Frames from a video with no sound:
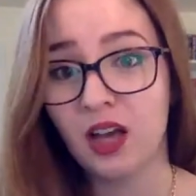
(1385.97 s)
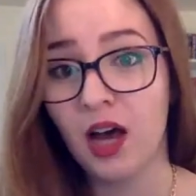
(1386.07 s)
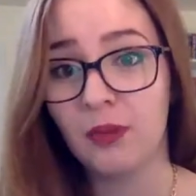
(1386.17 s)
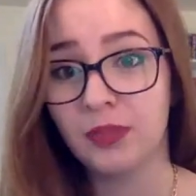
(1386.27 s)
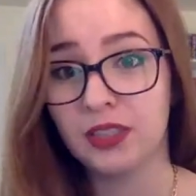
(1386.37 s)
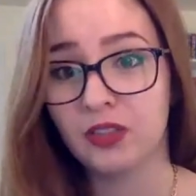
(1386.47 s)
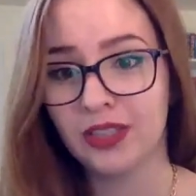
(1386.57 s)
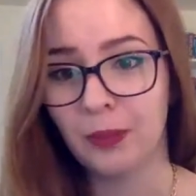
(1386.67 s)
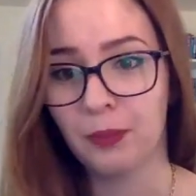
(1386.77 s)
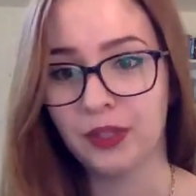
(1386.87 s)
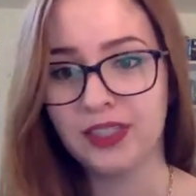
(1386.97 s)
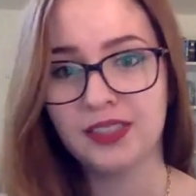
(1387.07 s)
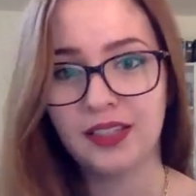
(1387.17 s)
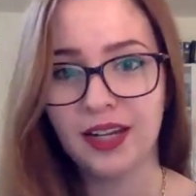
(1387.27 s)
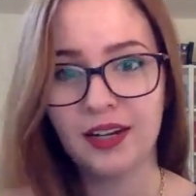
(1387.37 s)
because there was, like, a
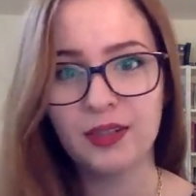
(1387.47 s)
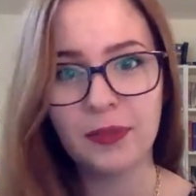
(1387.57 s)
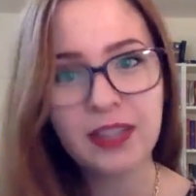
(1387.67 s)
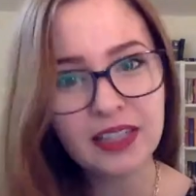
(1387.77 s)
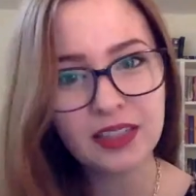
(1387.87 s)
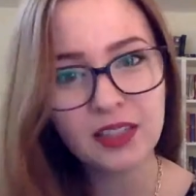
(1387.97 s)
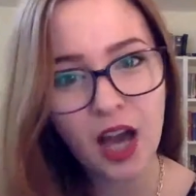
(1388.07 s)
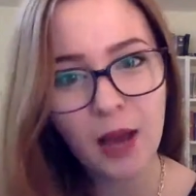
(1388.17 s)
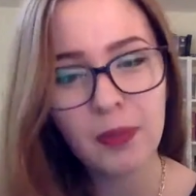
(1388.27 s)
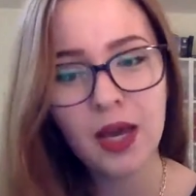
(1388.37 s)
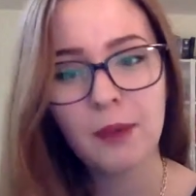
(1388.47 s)
priest in there to be, like, the top,